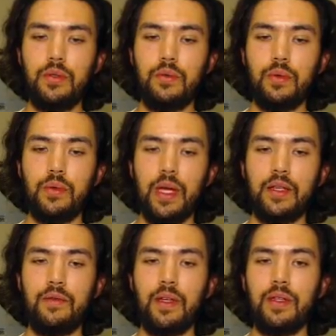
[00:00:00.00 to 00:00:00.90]
We will
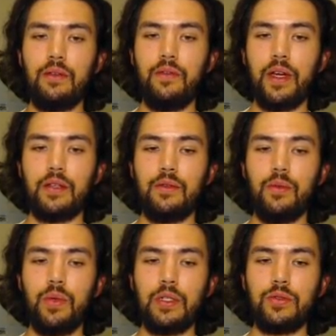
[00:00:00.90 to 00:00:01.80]
activate the effect of
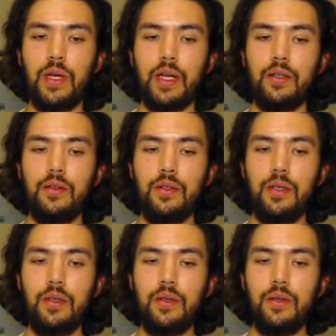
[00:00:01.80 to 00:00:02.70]
the Winged Dragon.
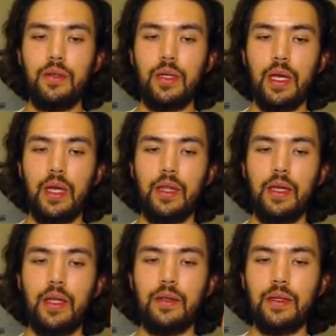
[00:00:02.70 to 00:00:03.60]
And
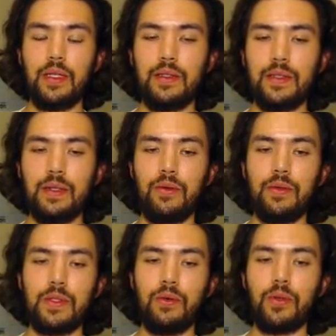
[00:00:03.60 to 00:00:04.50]
then
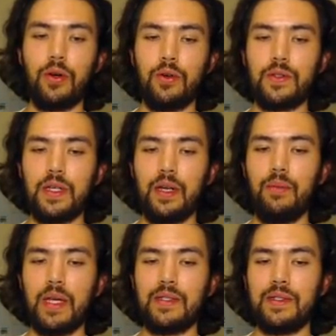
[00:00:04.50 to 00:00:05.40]
so Curse kind
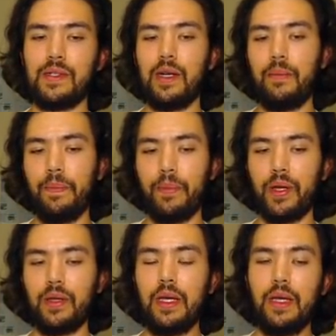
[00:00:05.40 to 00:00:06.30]
of messes it up,
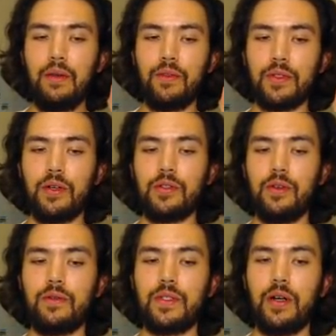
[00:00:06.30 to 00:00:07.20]
but as long as
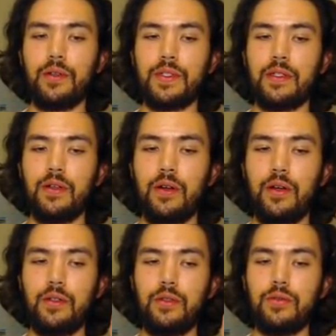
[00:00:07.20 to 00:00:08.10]
you have the toggle set to
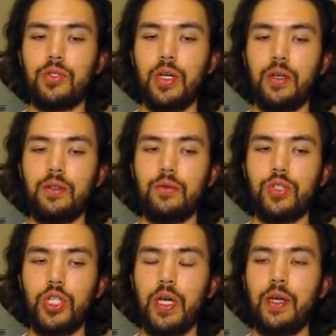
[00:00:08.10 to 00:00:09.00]
on, you
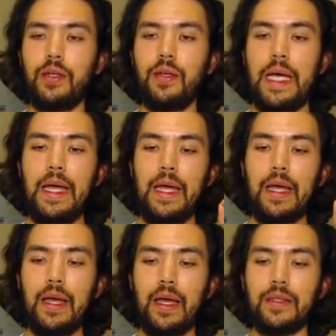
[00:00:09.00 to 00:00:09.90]
chain
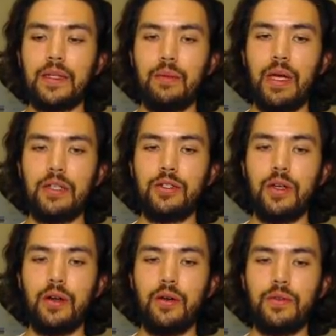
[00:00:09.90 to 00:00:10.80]

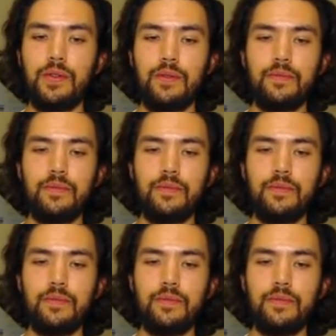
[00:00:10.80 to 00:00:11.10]
anti-magic arrows.